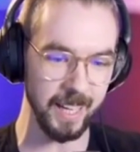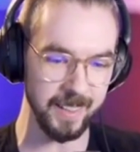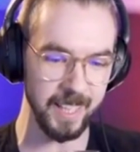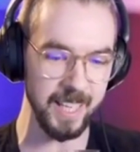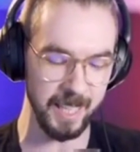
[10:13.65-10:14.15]

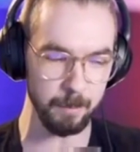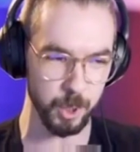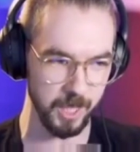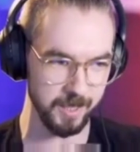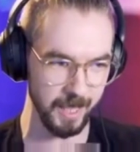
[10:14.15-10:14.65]
and then he came
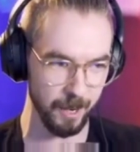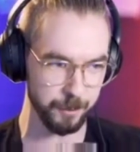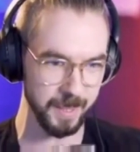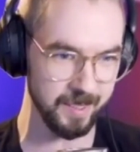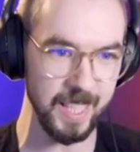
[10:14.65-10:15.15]
chasing
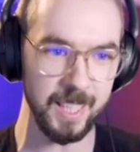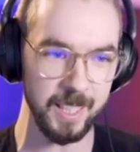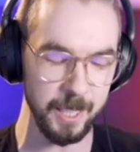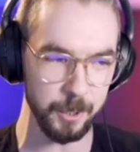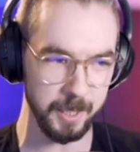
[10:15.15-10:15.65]
after me, thinking he